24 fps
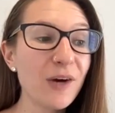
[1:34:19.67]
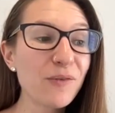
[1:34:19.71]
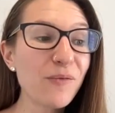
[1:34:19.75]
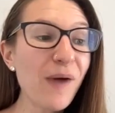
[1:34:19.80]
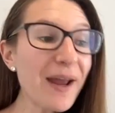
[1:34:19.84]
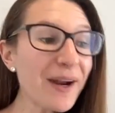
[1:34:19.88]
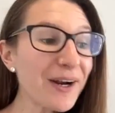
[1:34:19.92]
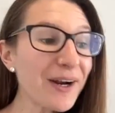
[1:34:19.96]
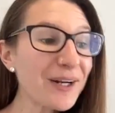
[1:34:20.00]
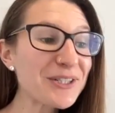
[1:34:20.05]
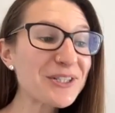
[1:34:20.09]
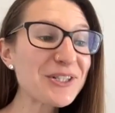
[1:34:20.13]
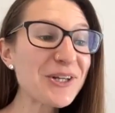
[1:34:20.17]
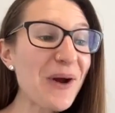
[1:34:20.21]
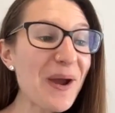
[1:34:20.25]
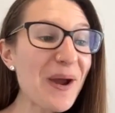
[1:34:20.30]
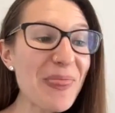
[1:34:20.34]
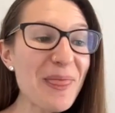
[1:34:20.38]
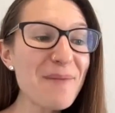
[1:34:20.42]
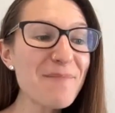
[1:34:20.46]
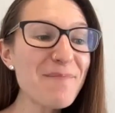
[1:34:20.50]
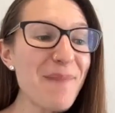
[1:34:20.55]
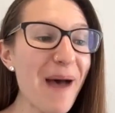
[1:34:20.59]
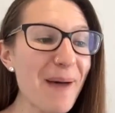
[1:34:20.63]
Ready to
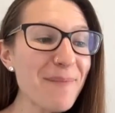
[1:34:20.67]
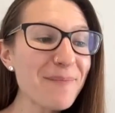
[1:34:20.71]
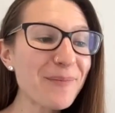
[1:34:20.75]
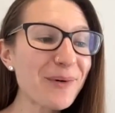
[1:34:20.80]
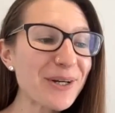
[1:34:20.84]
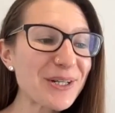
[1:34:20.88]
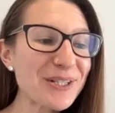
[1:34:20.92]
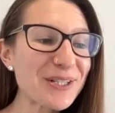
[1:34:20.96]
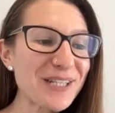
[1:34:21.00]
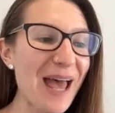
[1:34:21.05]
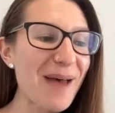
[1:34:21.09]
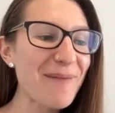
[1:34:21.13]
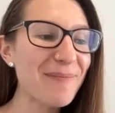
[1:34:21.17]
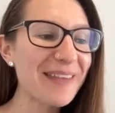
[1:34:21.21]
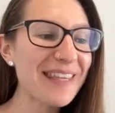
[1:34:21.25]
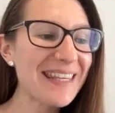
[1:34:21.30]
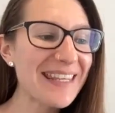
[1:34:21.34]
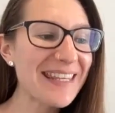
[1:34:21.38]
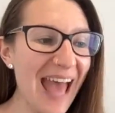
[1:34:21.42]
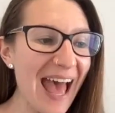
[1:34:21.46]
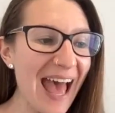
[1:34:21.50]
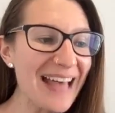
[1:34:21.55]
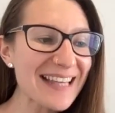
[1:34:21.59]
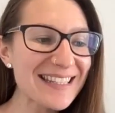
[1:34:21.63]
join the membership?
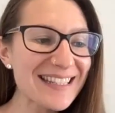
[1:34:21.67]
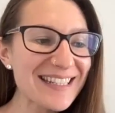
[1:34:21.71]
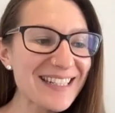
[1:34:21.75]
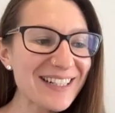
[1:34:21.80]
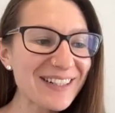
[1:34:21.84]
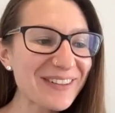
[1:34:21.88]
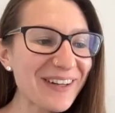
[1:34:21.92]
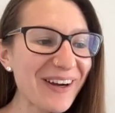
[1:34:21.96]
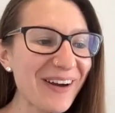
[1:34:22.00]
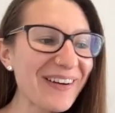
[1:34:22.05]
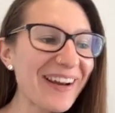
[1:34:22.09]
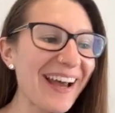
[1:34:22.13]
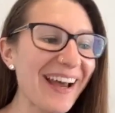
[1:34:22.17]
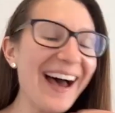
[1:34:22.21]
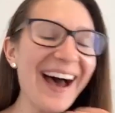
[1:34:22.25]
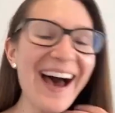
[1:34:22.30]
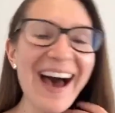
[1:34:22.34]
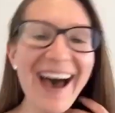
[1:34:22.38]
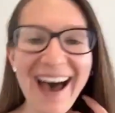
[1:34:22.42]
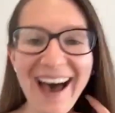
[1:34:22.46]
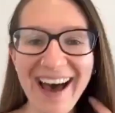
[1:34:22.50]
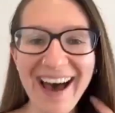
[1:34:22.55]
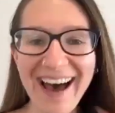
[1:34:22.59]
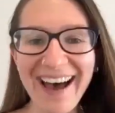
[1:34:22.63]
Yes, Dorota.
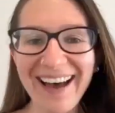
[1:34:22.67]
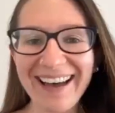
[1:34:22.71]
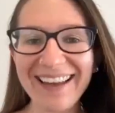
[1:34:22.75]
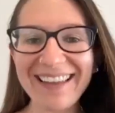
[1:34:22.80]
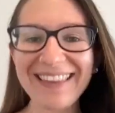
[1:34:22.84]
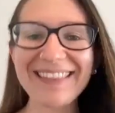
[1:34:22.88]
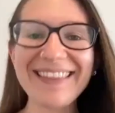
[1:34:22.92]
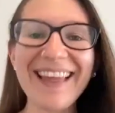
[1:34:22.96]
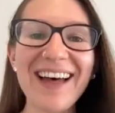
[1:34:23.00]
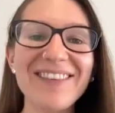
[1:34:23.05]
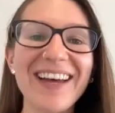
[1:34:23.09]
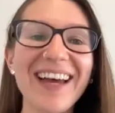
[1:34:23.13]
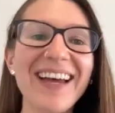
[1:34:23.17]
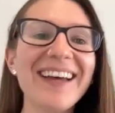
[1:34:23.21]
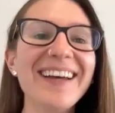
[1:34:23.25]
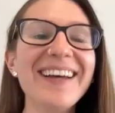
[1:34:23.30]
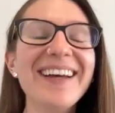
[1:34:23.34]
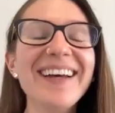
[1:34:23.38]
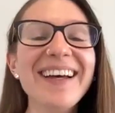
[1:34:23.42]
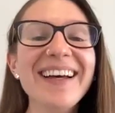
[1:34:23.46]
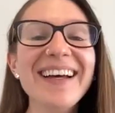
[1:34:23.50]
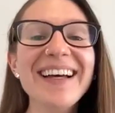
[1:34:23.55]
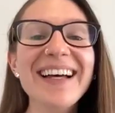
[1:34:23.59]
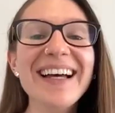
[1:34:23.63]
I love it.
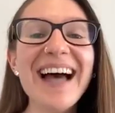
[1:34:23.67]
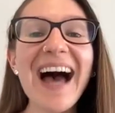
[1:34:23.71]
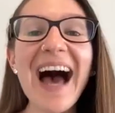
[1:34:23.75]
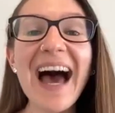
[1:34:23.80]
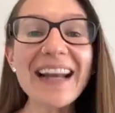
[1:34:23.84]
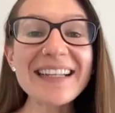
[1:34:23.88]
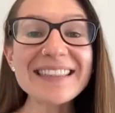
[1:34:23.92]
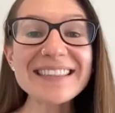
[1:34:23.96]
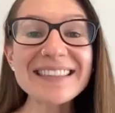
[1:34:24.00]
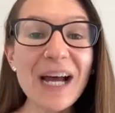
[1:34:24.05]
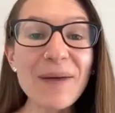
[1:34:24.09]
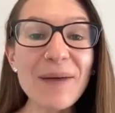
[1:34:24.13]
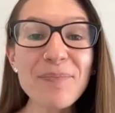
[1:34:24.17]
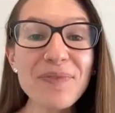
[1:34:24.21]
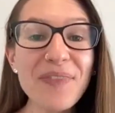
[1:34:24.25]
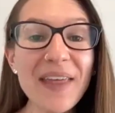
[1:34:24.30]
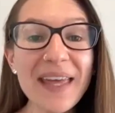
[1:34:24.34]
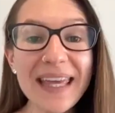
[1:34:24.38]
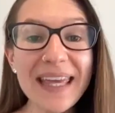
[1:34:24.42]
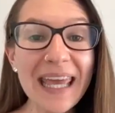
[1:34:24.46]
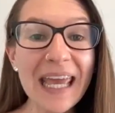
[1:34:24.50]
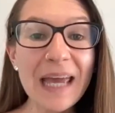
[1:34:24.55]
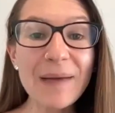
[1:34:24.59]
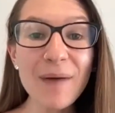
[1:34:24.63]
How to stop
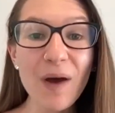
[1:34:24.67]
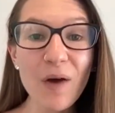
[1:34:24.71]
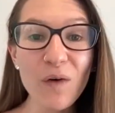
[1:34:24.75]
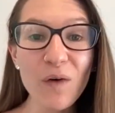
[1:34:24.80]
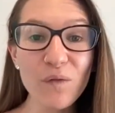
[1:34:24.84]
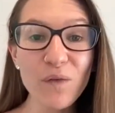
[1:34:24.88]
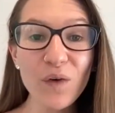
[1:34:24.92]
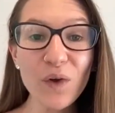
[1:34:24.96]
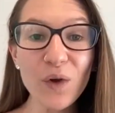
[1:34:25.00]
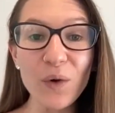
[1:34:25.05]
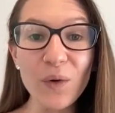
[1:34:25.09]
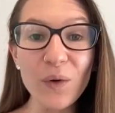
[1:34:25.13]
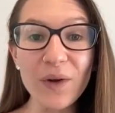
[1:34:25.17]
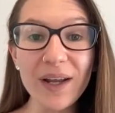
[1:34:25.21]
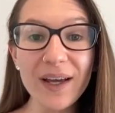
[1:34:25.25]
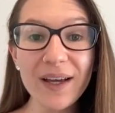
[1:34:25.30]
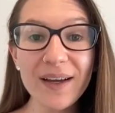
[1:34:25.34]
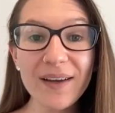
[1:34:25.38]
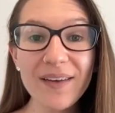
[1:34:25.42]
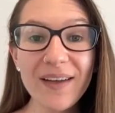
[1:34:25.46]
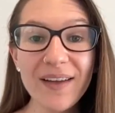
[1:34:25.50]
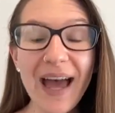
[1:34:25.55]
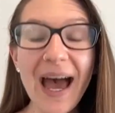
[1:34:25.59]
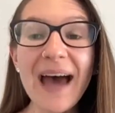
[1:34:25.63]
thinking about food.
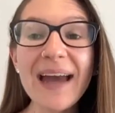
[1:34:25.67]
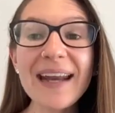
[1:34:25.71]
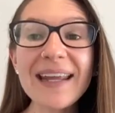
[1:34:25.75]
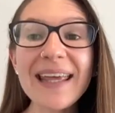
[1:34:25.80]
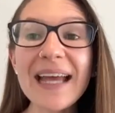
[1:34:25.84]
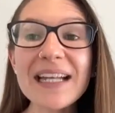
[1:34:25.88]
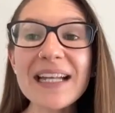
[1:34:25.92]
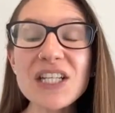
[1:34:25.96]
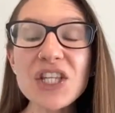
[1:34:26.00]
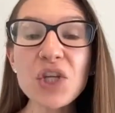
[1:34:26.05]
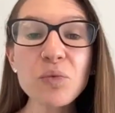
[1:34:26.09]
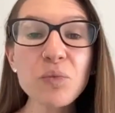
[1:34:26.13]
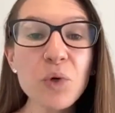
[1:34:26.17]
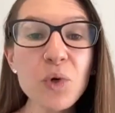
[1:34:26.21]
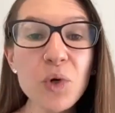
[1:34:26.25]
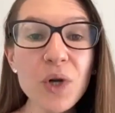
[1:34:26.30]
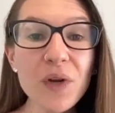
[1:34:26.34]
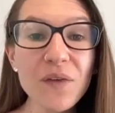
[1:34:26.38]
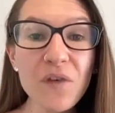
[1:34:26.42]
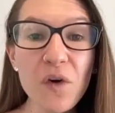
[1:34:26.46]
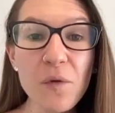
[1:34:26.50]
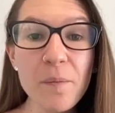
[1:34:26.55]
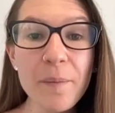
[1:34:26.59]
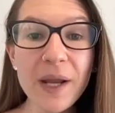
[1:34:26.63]
How to get to the
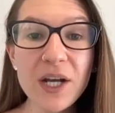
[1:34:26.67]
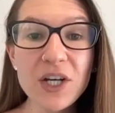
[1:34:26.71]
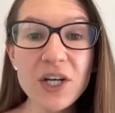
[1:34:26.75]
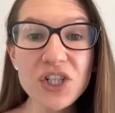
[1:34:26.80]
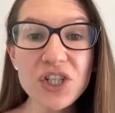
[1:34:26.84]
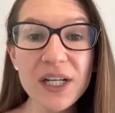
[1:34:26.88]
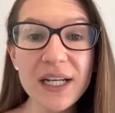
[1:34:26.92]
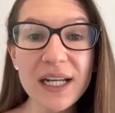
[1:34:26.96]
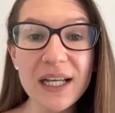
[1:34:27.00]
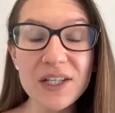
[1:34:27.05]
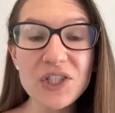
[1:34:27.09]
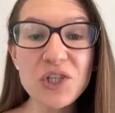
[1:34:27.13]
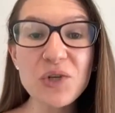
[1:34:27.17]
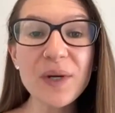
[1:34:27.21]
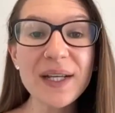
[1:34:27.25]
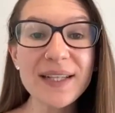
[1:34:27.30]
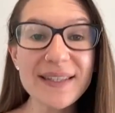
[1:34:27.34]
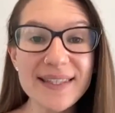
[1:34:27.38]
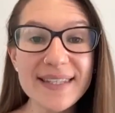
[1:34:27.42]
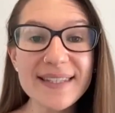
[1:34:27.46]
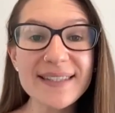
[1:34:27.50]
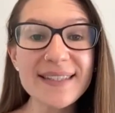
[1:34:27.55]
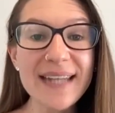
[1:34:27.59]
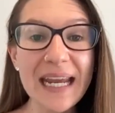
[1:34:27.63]
root of your binge eating so you
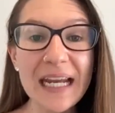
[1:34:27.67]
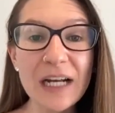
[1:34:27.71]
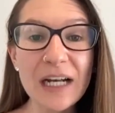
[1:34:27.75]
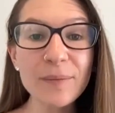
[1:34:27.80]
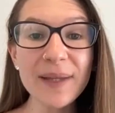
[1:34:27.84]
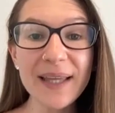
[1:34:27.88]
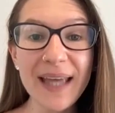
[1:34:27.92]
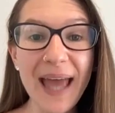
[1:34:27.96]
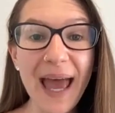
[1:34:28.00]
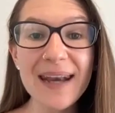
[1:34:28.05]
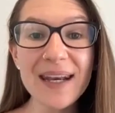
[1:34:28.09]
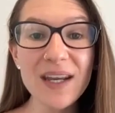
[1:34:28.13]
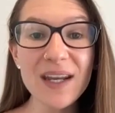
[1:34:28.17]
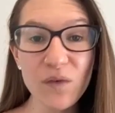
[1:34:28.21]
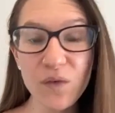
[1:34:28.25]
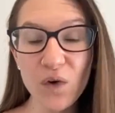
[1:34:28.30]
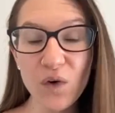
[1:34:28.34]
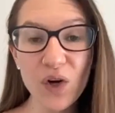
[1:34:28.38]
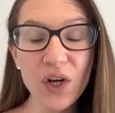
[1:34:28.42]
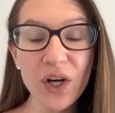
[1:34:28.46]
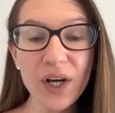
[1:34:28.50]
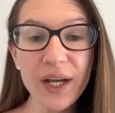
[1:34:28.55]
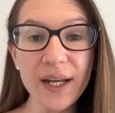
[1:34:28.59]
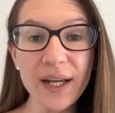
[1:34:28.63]
can sustainably end it
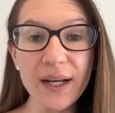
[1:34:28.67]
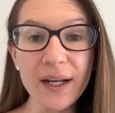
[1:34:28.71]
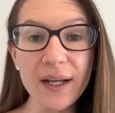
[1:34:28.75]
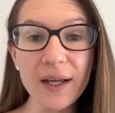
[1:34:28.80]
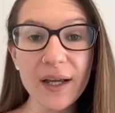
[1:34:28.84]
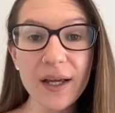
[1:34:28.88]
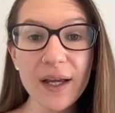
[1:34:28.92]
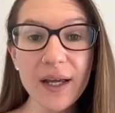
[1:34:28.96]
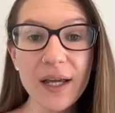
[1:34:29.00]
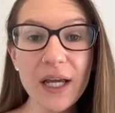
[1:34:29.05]
for good.